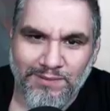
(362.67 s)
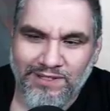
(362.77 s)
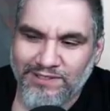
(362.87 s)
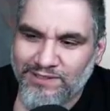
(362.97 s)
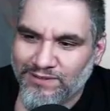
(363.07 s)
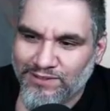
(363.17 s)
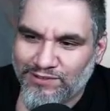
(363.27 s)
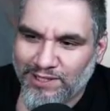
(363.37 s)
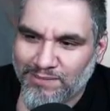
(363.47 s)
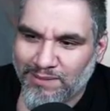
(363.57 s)
it was because you were a
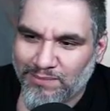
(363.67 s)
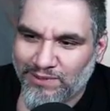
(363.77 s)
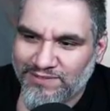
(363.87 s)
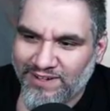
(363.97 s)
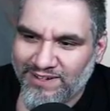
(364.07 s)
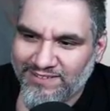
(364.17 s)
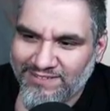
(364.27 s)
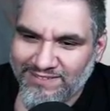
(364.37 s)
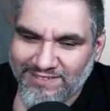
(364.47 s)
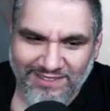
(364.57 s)
Trailer Park Boys fan.
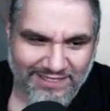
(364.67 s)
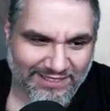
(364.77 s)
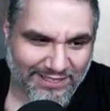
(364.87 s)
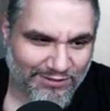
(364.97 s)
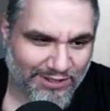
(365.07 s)
That sounds like a